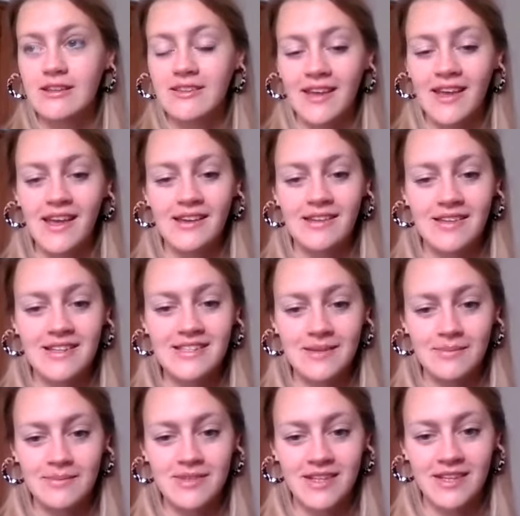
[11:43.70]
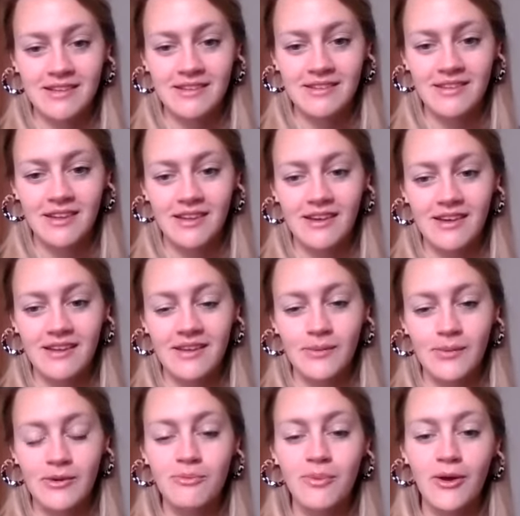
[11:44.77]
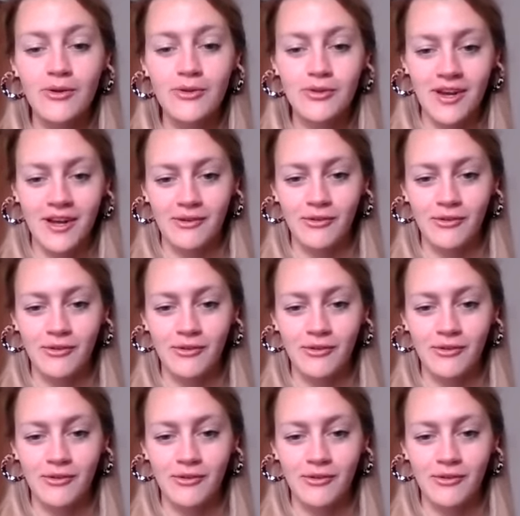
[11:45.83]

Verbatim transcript: thing, and it's something that I think we both kind